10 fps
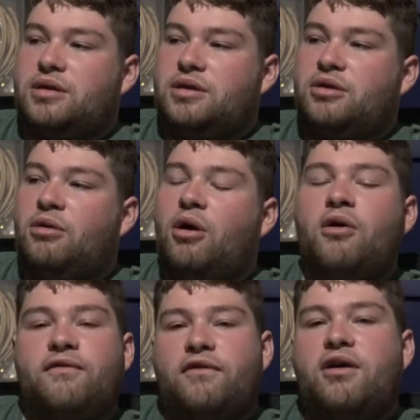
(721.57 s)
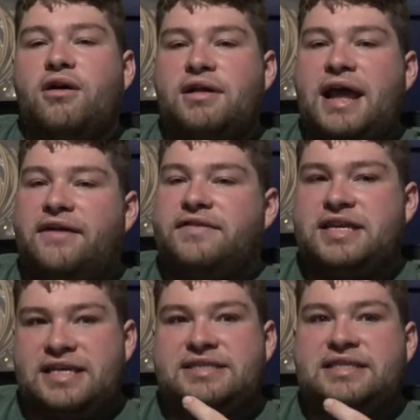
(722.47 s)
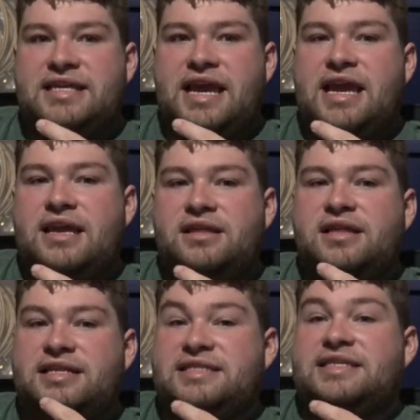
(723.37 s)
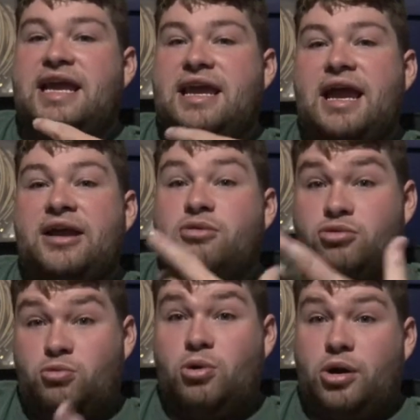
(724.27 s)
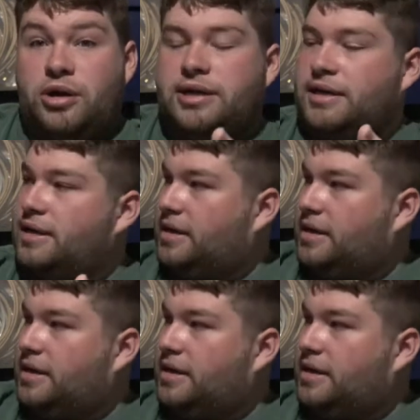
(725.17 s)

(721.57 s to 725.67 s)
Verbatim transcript: you know, overall have an easy day. Let's say I go to work.